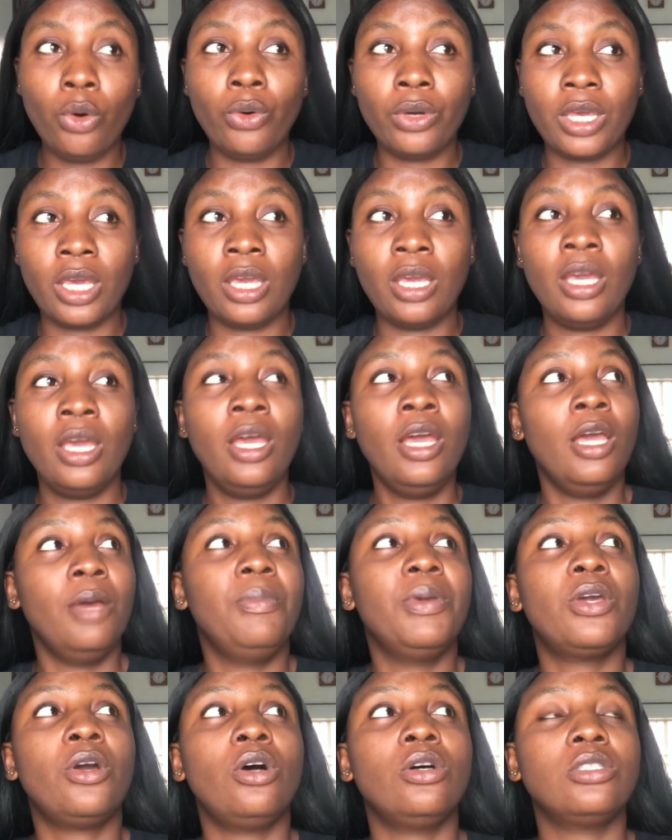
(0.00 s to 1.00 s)
Okay,
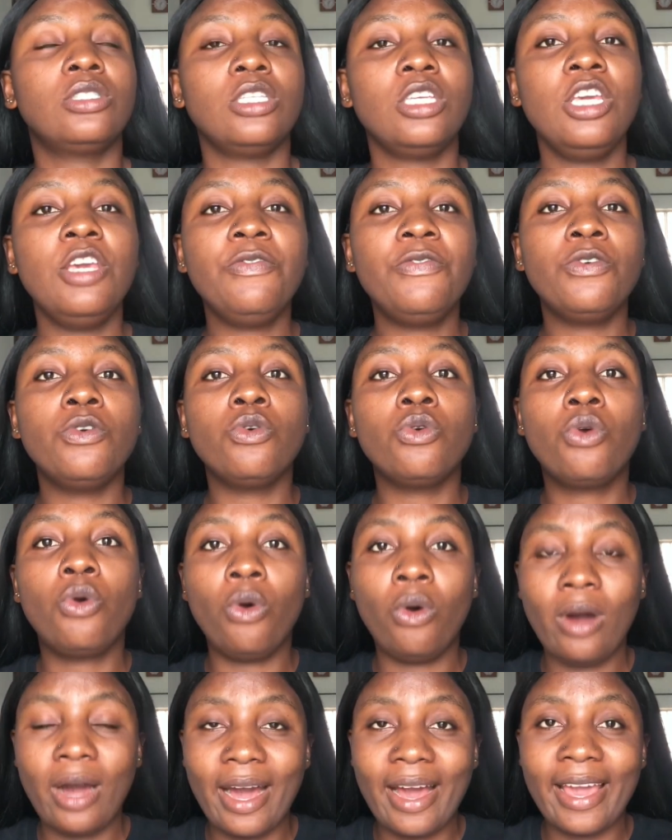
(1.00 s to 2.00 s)
because if you
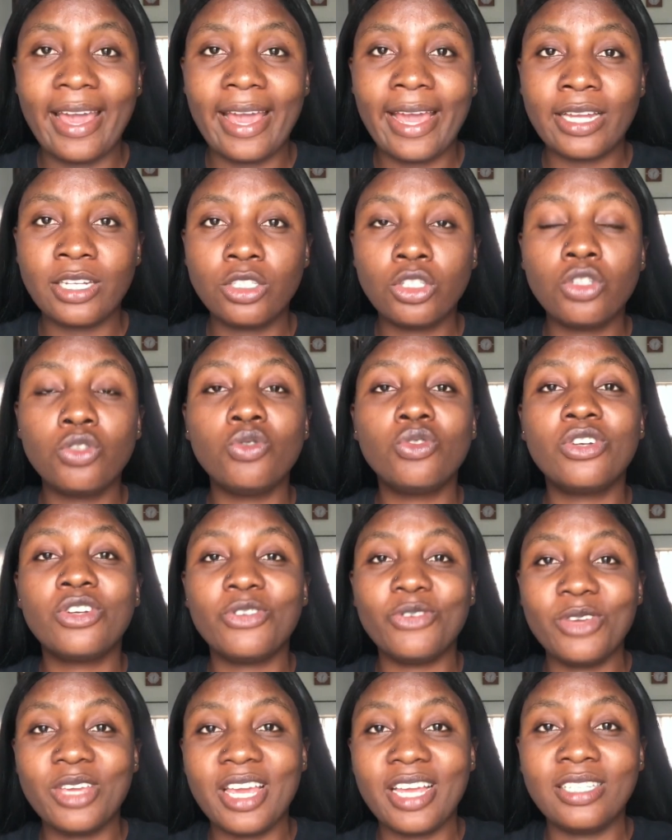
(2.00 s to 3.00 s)
go ahead to
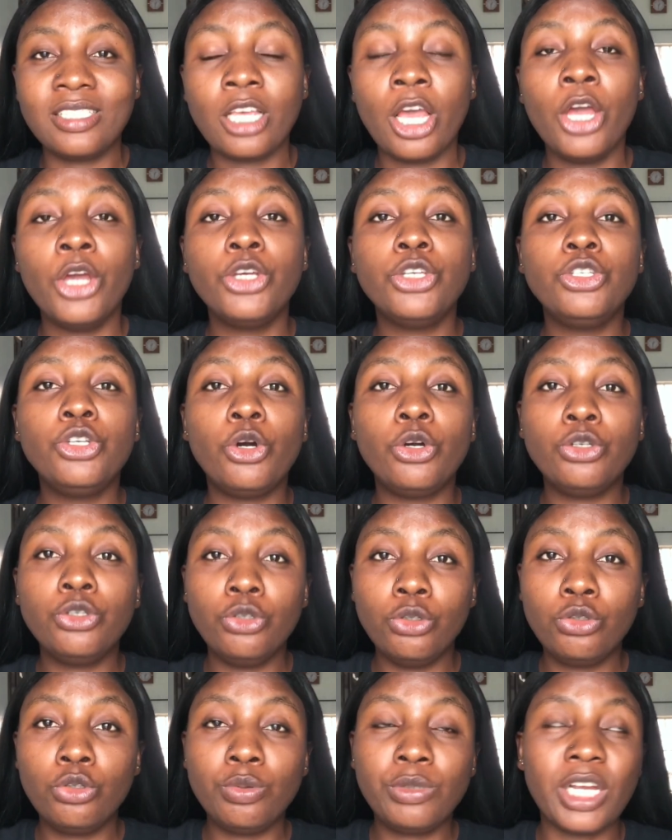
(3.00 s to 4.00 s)
create your
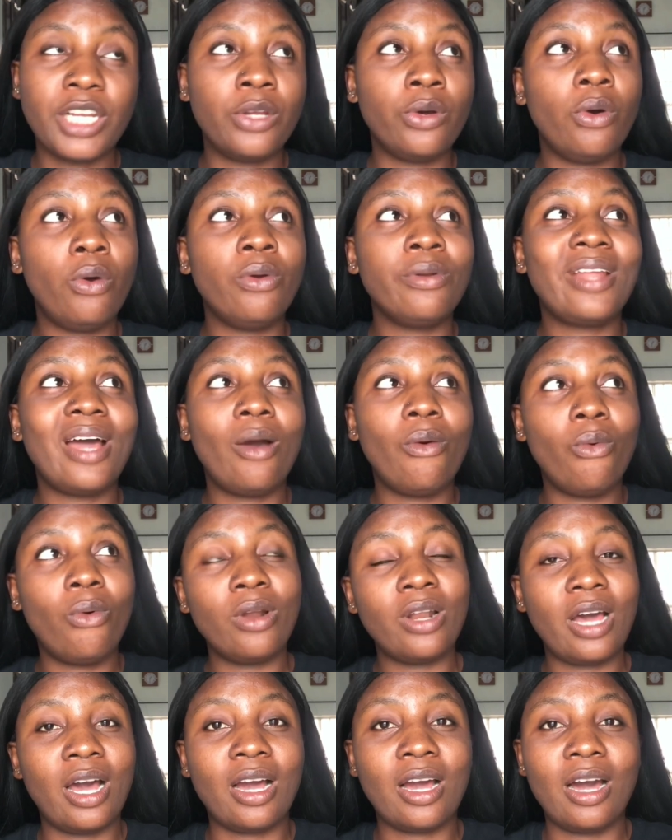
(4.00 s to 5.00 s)
YouTube channel under
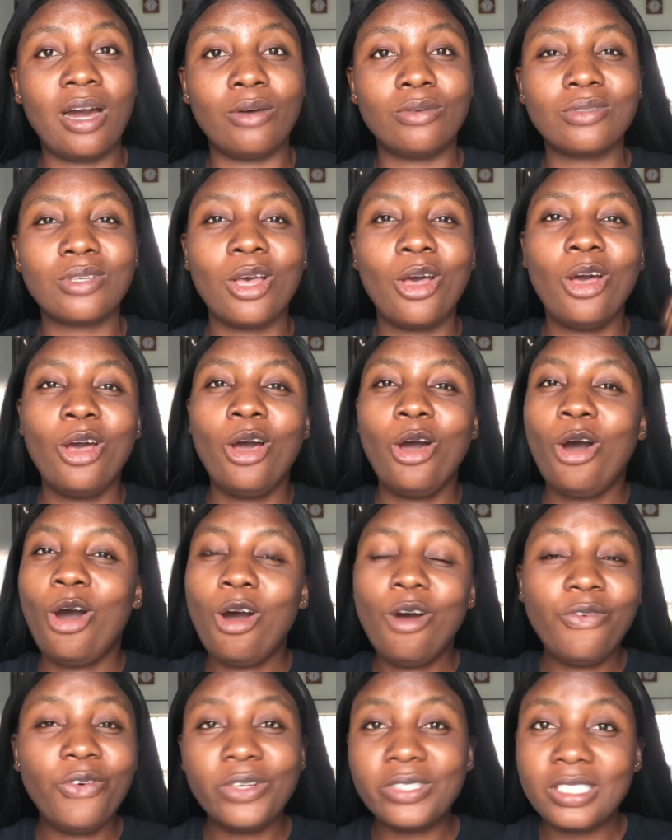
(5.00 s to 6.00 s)
one account,
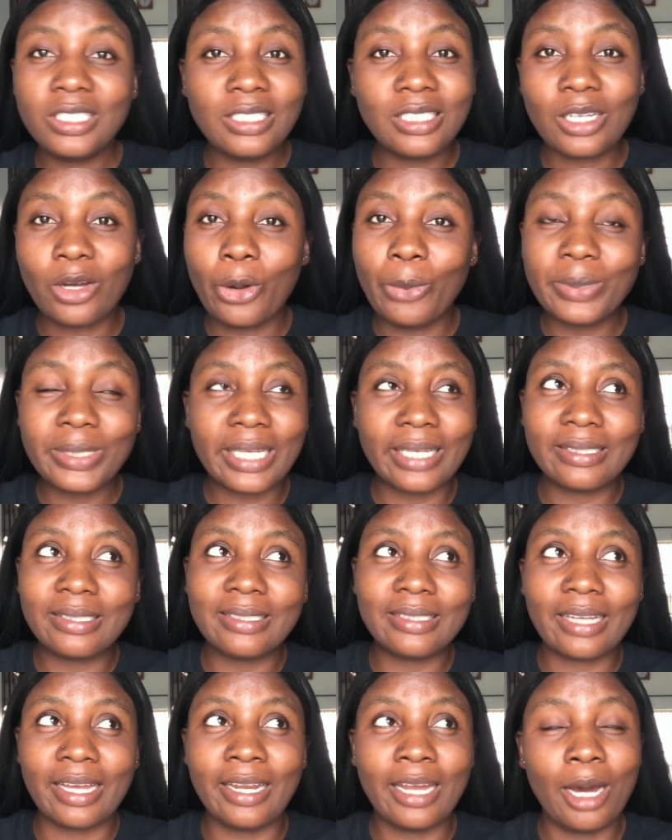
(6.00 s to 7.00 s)
unforeseen
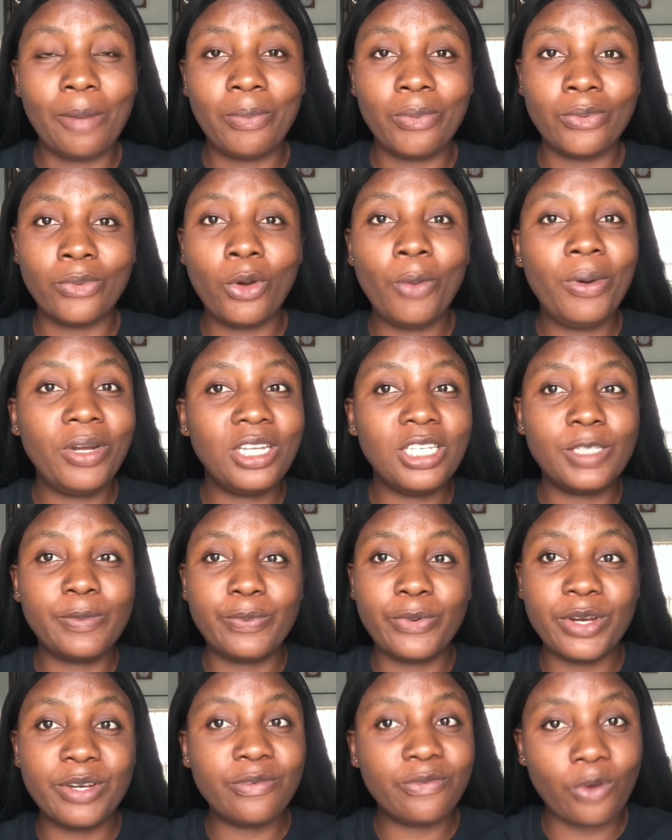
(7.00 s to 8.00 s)
circumstances can happen. Nobody's
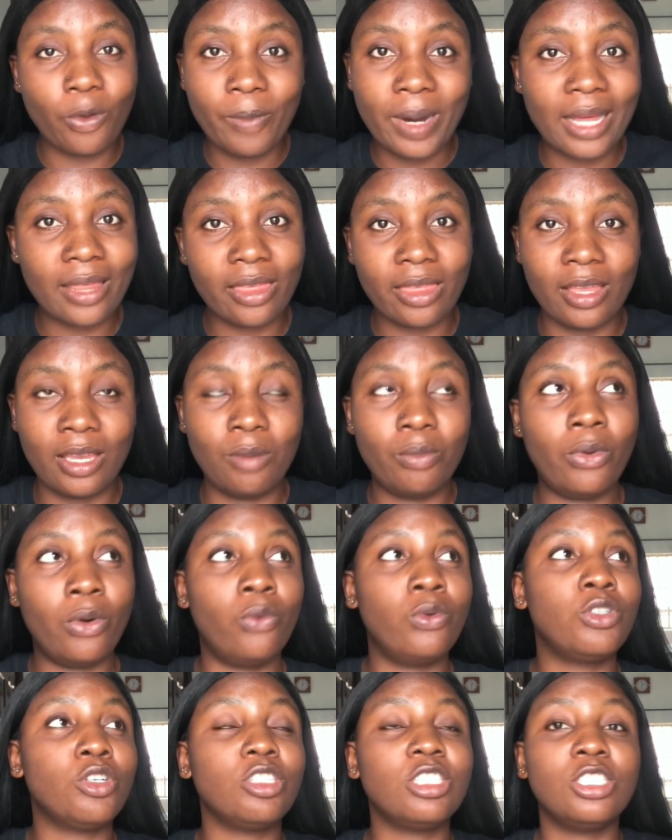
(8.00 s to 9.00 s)
praying for bad thing, but
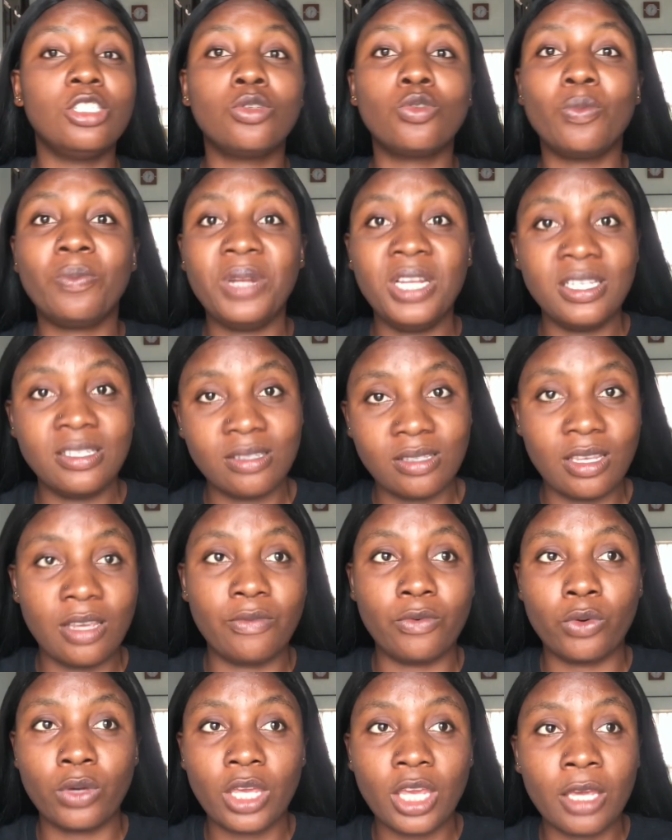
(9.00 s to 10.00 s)
we just need to play safe.
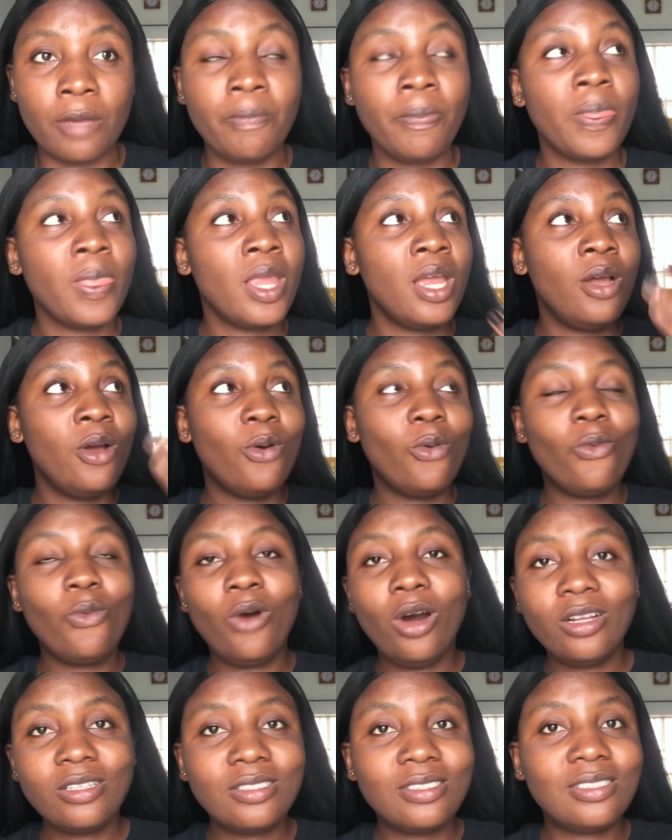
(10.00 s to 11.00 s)
Okay,
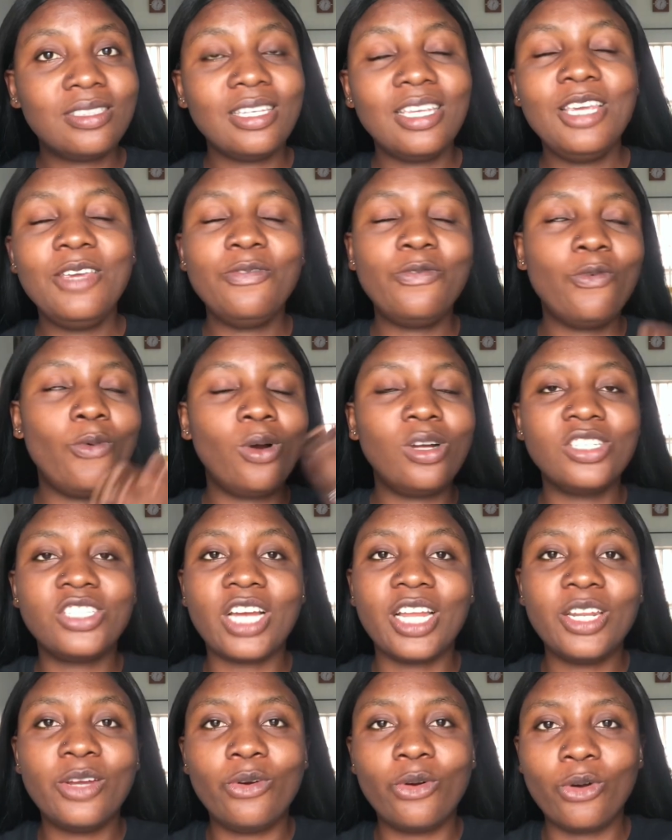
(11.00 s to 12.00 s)
what if one
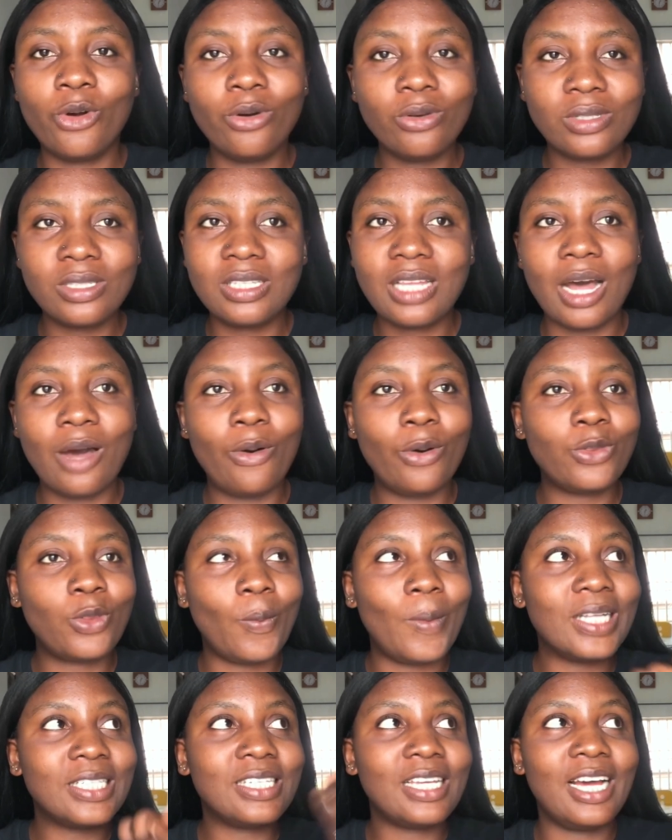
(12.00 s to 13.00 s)
channel goes down?
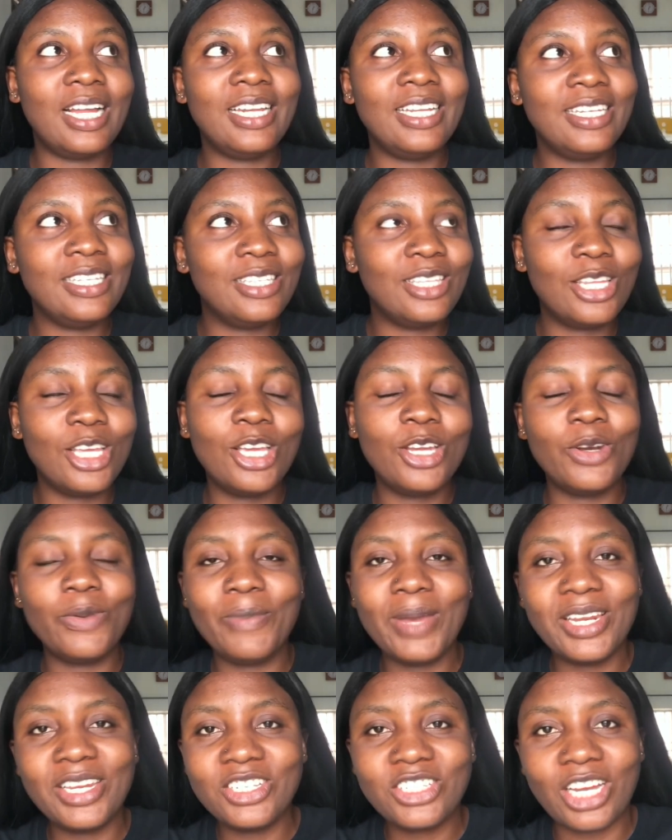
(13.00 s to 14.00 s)
Automatically the
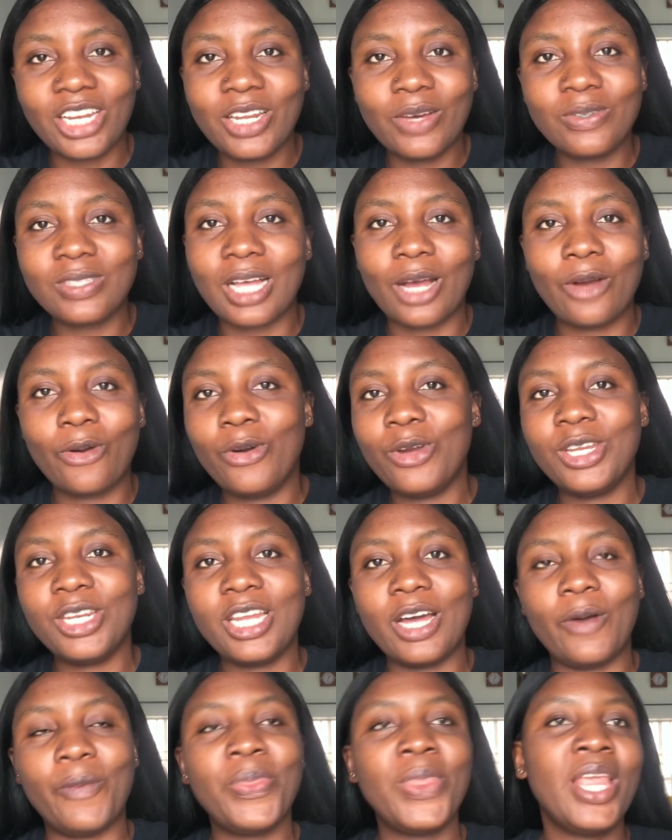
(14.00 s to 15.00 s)
remaining channels are going
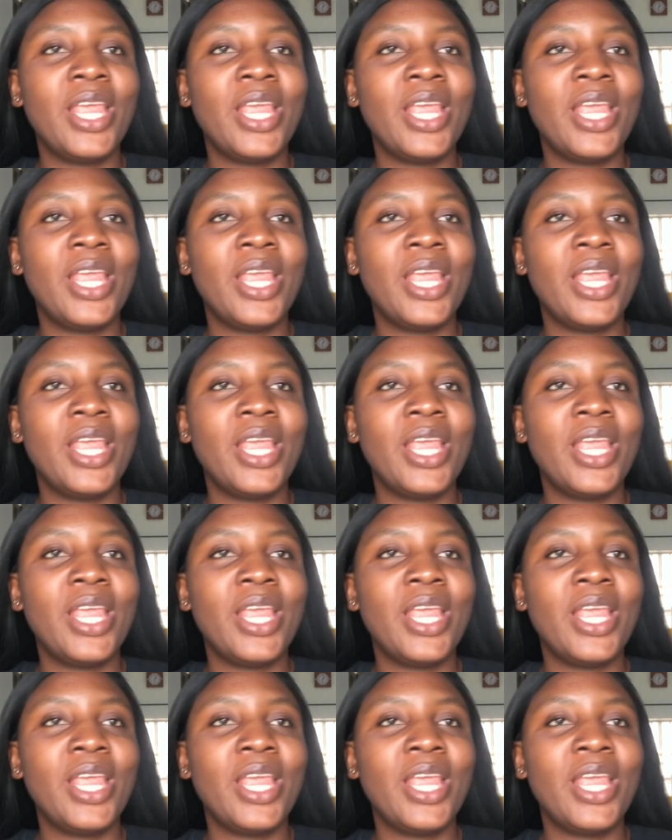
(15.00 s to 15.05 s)
down.